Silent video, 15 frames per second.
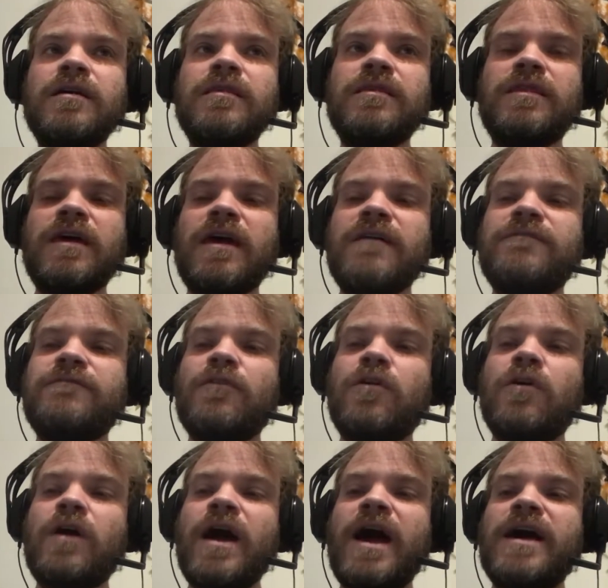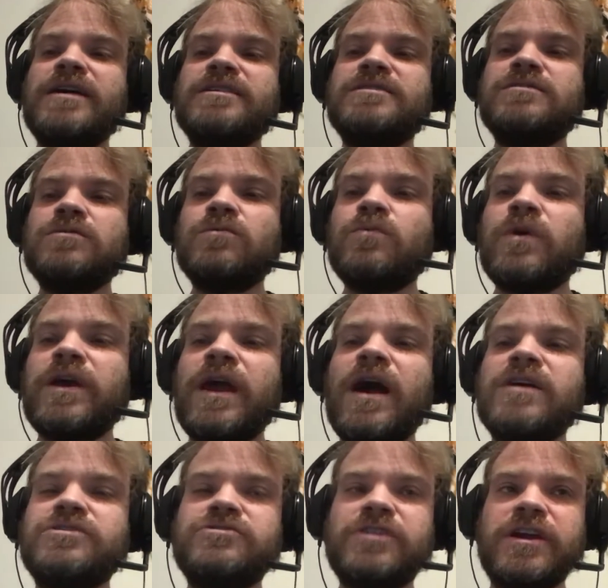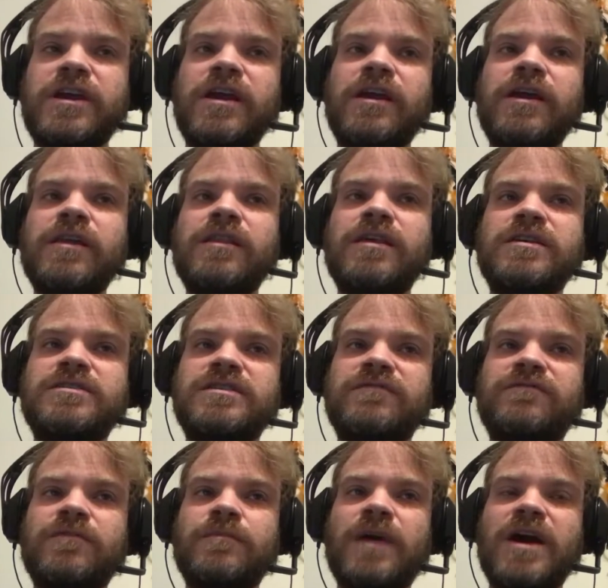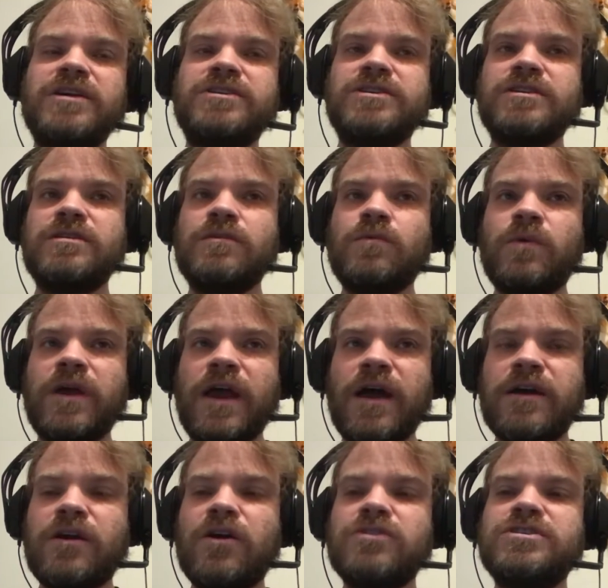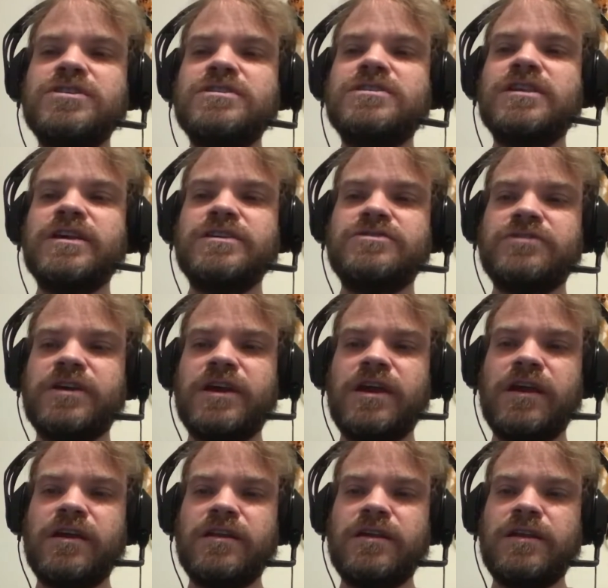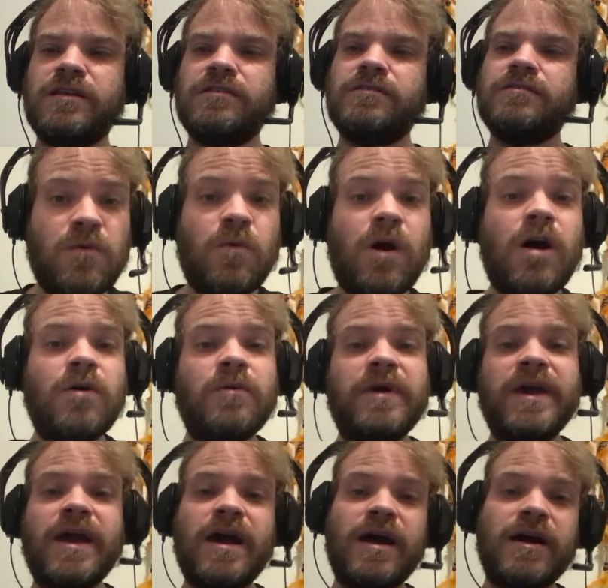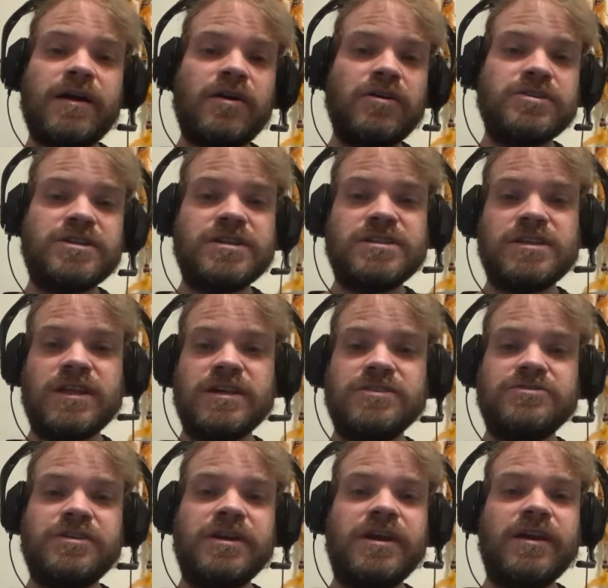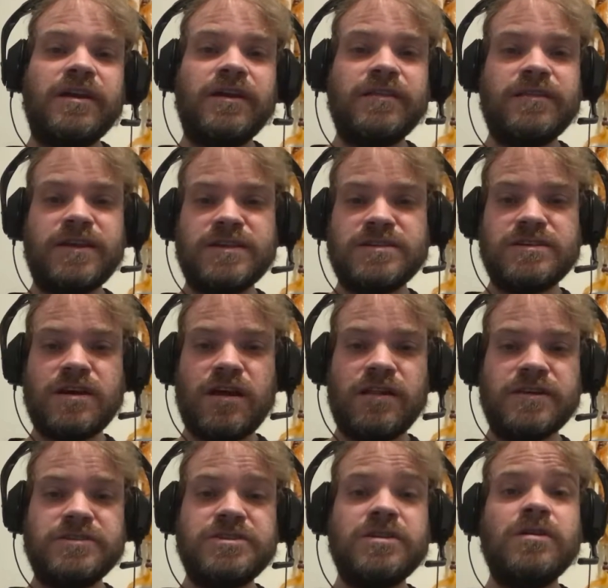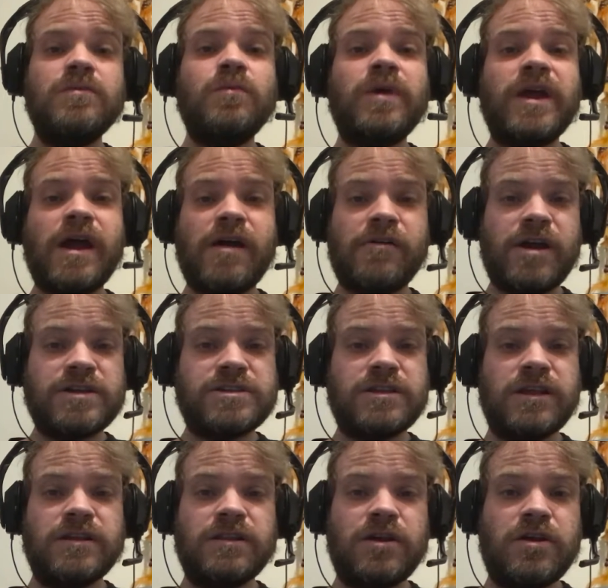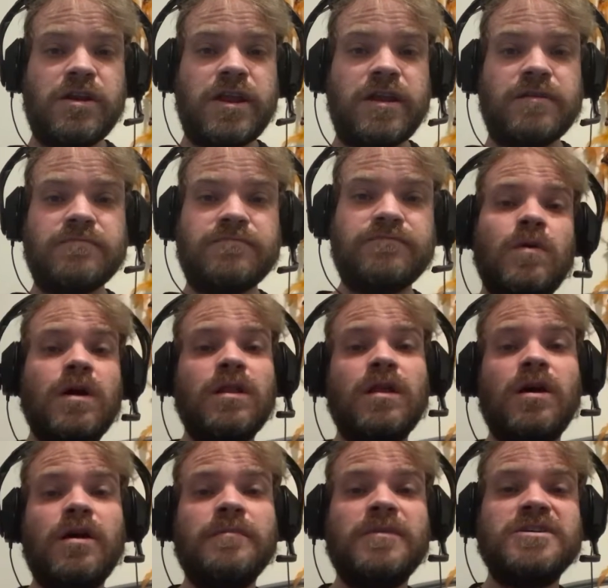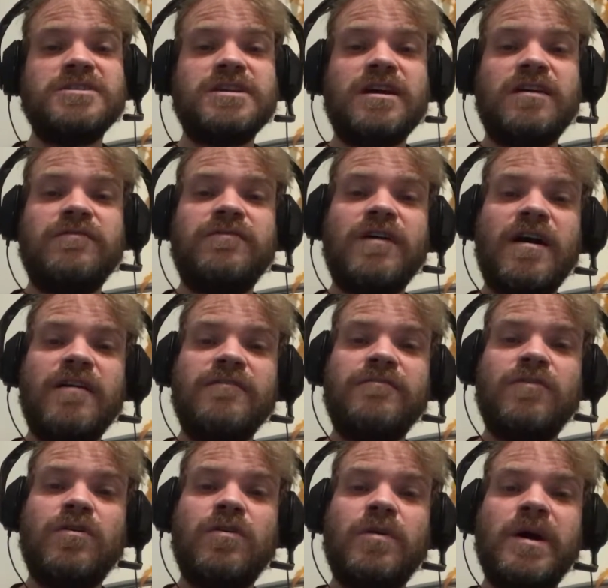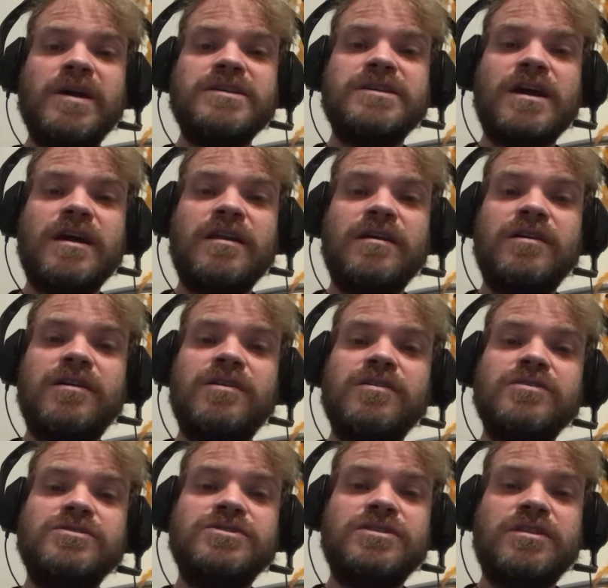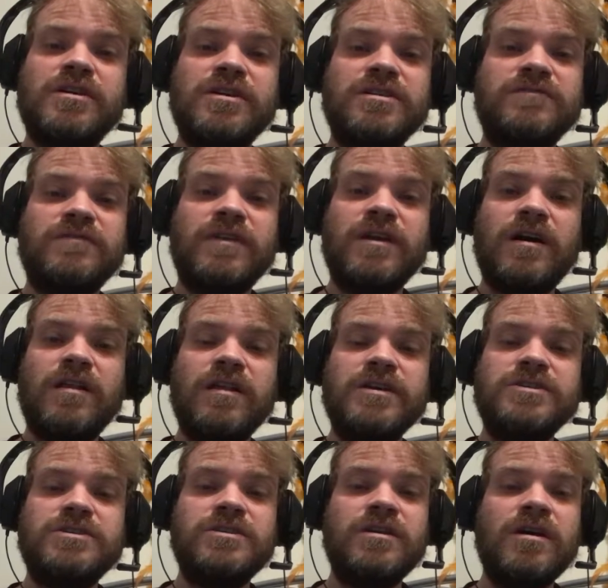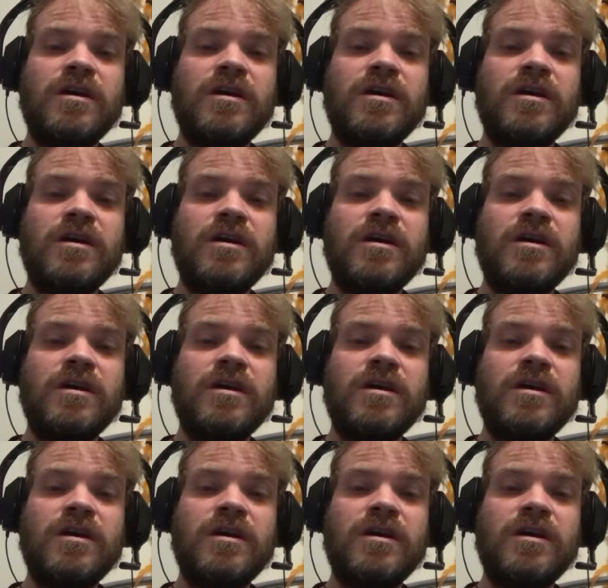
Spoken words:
therefore as we are drinking in this information, we are consciously drinking it in. While we are consciously drinking in this knowledge, we are actually learning. While I myself have always had a huge thirst for knowledge,